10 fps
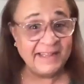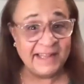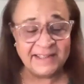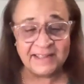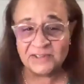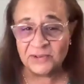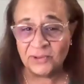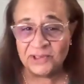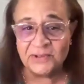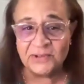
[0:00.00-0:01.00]
That is
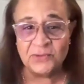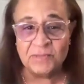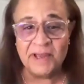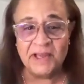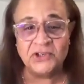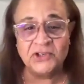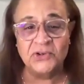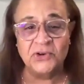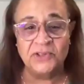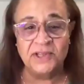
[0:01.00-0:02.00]
only to make
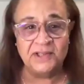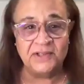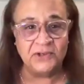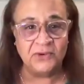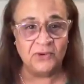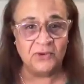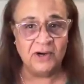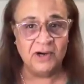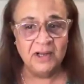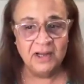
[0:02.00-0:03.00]
sure that
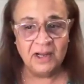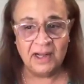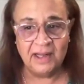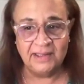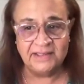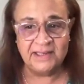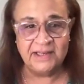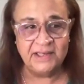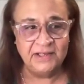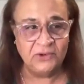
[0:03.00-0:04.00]
your, let's
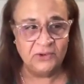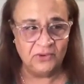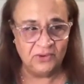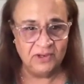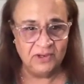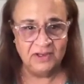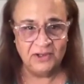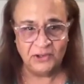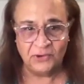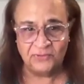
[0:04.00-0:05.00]
say your
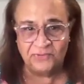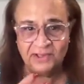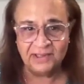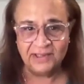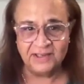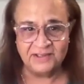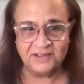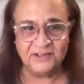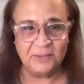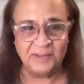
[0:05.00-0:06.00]

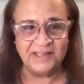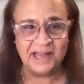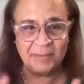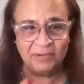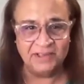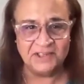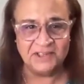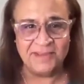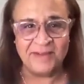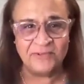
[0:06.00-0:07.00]
feelings, your
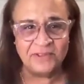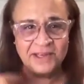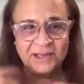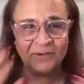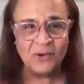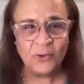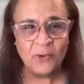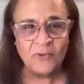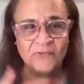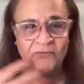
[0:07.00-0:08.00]
metabolism, everything
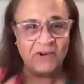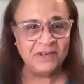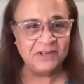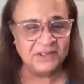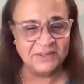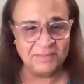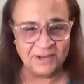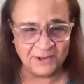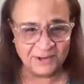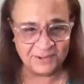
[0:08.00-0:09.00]
functions
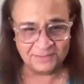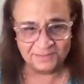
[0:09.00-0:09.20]
better.